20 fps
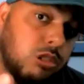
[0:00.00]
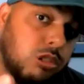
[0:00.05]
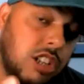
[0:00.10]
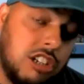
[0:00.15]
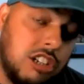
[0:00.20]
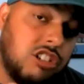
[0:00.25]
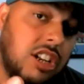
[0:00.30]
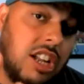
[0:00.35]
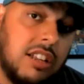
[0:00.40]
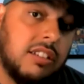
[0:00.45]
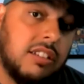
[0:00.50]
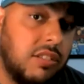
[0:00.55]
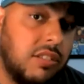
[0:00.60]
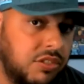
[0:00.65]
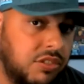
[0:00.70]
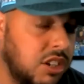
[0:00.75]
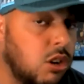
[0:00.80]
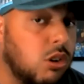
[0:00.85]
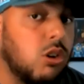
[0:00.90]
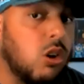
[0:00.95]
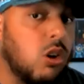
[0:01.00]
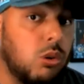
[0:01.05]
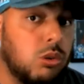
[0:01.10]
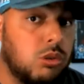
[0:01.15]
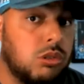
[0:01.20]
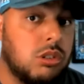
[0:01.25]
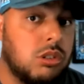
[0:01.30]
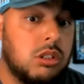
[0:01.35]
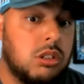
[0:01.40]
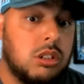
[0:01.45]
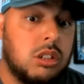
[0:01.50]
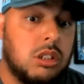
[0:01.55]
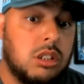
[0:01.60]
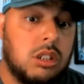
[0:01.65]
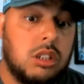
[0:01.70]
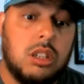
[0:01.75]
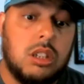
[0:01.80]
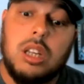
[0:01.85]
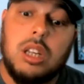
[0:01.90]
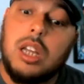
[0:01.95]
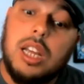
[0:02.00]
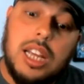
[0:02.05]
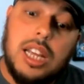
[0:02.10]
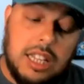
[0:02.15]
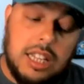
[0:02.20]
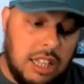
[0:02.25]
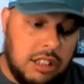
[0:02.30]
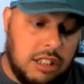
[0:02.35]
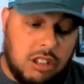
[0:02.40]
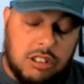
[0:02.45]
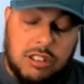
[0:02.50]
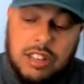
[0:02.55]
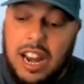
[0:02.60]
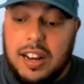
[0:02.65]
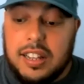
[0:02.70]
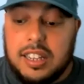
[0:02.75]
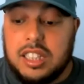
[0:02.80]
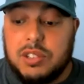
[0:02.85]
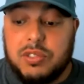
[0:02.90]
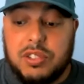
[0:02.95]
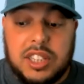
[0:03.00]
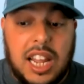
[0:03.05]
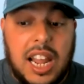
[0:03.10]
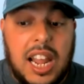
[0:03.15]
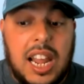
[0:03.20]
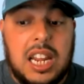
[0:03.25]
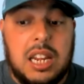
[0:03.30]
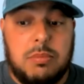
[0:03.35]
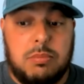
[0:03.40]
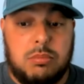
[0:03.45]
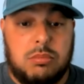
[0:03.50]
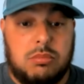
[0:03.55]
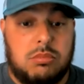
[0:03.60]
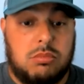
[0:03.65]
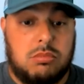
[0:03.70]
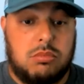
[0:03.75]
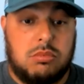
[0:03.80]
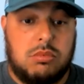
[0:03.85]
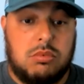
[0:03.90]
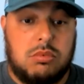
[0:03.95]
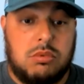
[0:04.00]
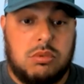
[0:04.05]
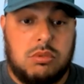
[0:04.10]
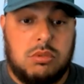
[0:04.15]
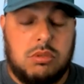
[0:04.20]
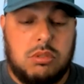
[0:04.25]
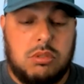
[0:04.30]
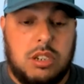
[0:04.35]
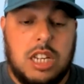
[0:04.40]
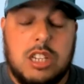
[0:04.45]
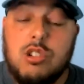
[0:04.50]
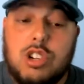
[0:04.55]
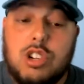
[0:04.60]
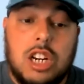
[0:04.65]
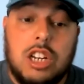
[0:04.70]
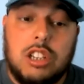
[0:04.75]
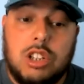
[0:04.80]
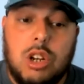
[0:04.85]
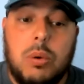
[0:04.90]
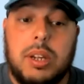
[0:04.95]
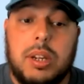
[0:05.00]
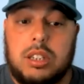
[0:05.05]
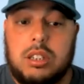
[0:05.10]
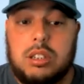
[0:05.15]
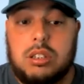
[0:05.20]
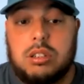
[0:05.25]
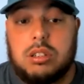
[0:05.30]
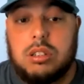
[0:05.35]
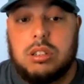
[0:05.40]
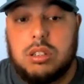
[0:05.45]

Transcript: touchdowns to field goals. It's a totally different game. And you couldn't do it.